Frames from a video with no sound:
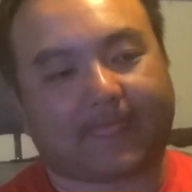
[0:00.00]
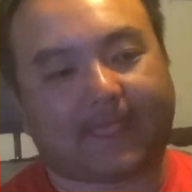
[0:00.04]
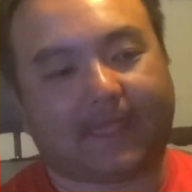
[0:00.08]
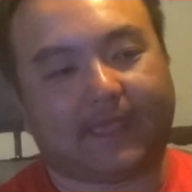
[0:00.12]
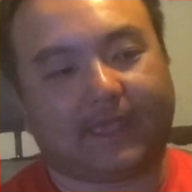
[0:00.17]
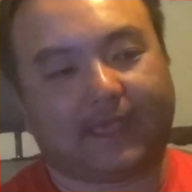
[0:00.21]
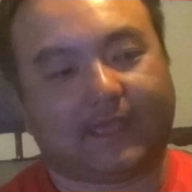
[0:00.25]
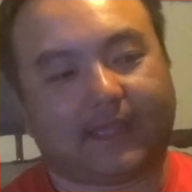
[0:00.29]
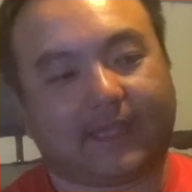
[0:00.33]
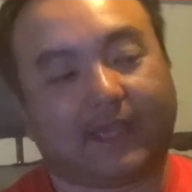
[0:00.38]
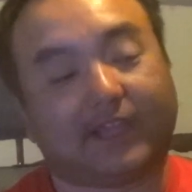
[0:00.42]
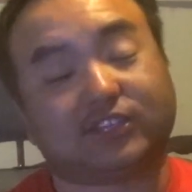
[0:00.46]

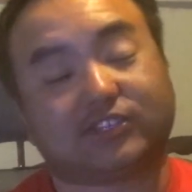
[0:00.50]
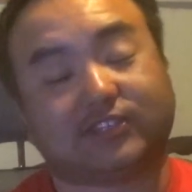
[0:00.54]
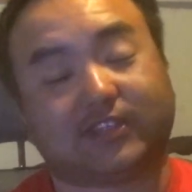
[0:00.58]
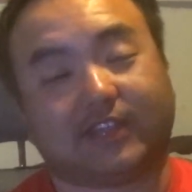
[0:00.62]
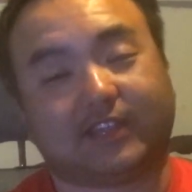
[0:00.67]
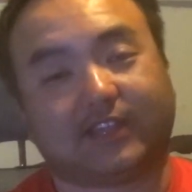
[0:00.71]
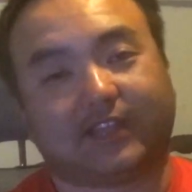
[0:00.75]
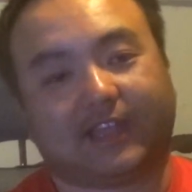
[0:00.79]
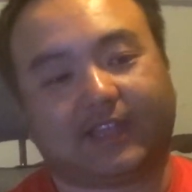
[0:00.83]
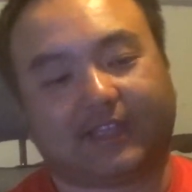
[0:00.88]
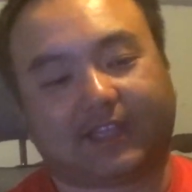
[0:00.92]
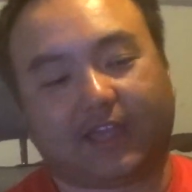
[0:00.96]
And actually,
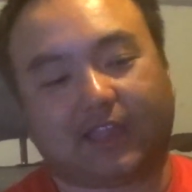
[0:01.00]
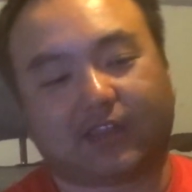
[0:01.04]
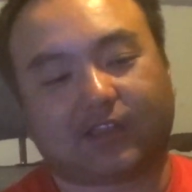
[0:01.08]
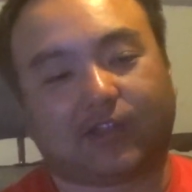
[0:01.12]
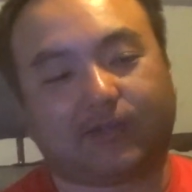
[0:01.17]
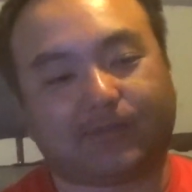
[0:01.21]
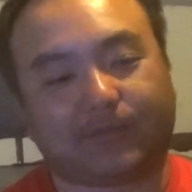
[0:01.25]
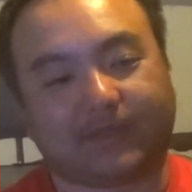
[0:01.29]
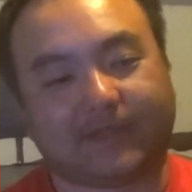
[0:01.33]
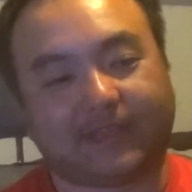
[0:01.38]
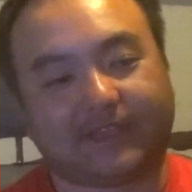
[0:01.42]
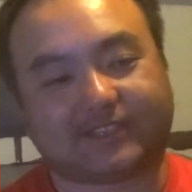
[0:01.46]
I got a
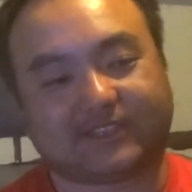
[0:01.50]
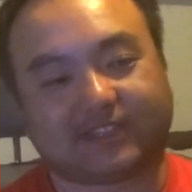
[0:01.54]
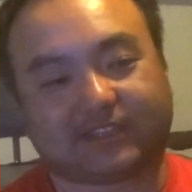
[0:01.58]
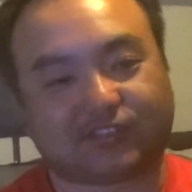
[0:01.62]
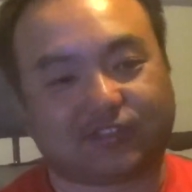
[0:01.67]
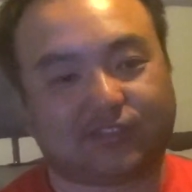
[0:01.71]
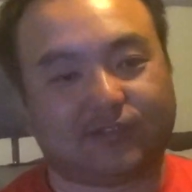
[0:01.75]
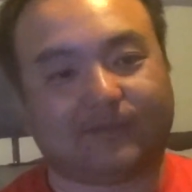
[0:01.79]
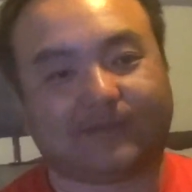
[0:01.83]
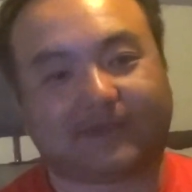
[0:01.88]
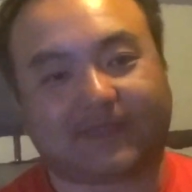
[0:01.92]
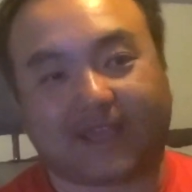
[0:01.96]
couple of hits. I
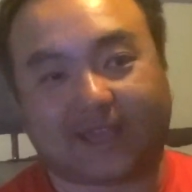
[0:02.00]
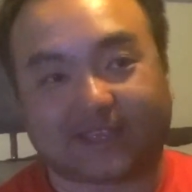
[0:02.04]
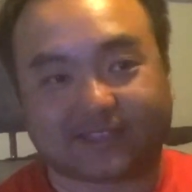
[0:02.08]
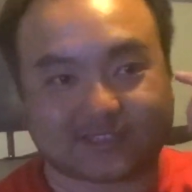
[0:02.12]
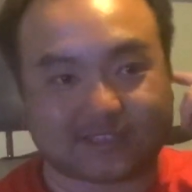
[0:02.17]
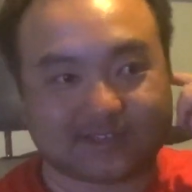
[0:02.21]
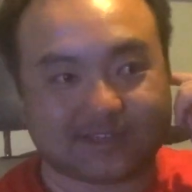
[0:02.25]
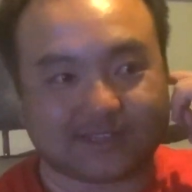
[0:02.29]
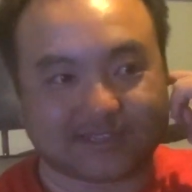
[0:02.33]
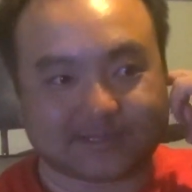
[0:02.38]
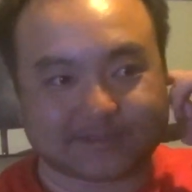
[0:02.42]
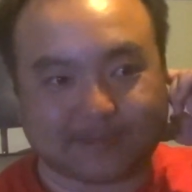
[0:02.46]
told him to cast
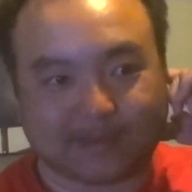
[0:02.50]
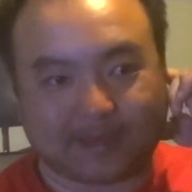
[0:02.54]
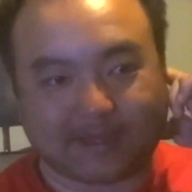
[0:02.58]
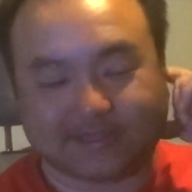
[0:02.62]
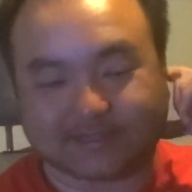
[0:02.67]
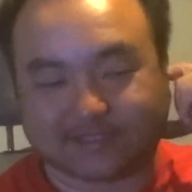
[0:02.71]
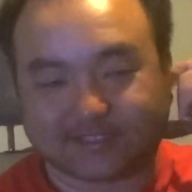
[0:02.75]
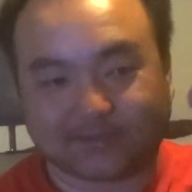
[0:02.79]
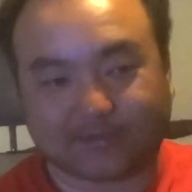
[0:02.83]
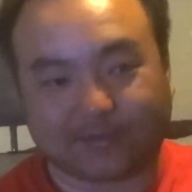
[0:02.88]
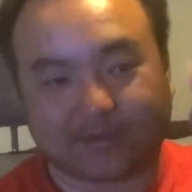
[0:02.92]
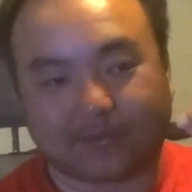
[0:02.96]
into that spot
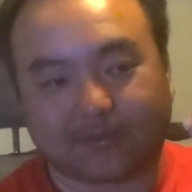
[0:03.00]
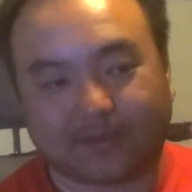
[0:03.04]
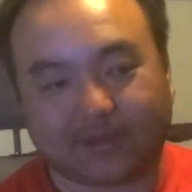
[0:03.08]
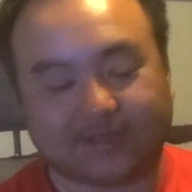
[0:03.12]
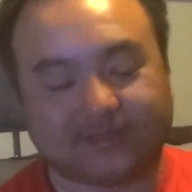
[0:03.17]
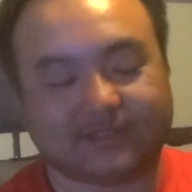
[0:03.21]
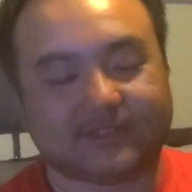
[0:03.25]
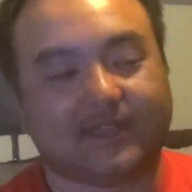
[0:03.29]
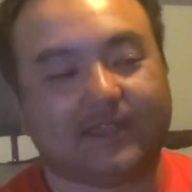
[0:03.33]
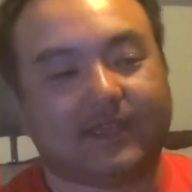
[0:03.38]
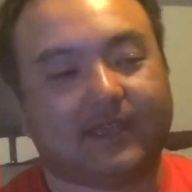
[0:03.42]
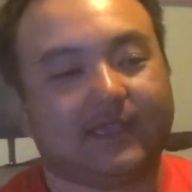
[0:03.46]
and see what it
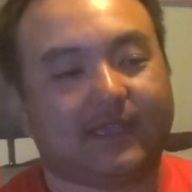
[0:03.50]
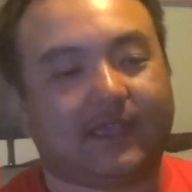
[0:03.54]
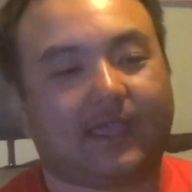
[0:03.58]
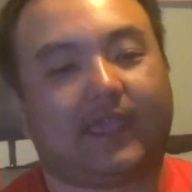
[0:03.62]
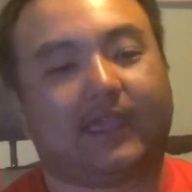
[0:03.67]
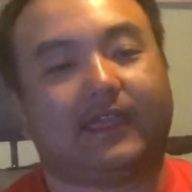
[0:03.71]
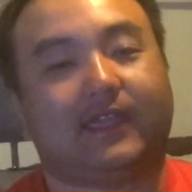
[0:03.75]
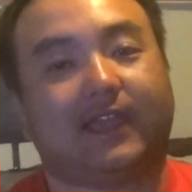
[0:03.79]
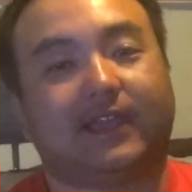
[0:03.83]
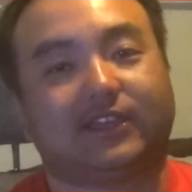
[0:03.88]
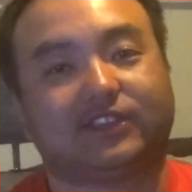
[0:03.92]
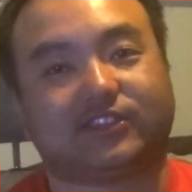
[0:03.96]
was,
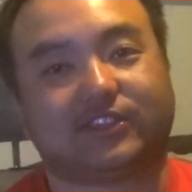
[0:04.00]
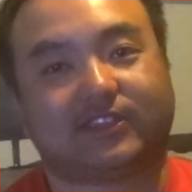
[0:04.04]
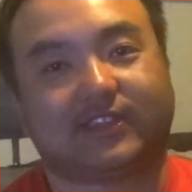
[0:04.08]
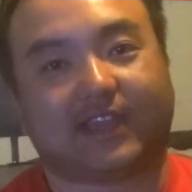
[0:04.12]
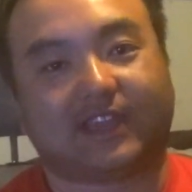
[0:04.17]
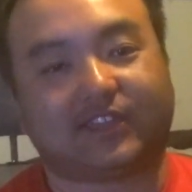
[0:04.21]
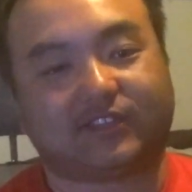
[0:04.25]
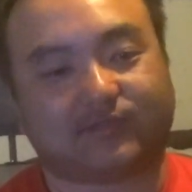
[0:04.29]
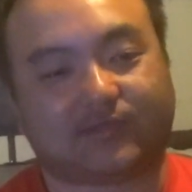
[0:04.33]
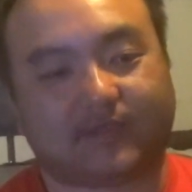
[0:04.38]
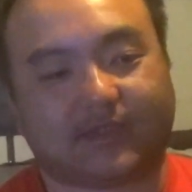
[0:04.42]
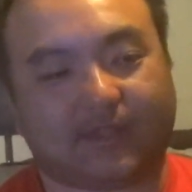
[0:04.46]
and he actually
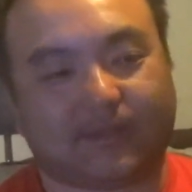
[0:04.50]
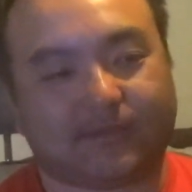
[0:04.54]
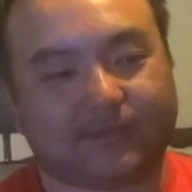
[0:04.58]
catch one.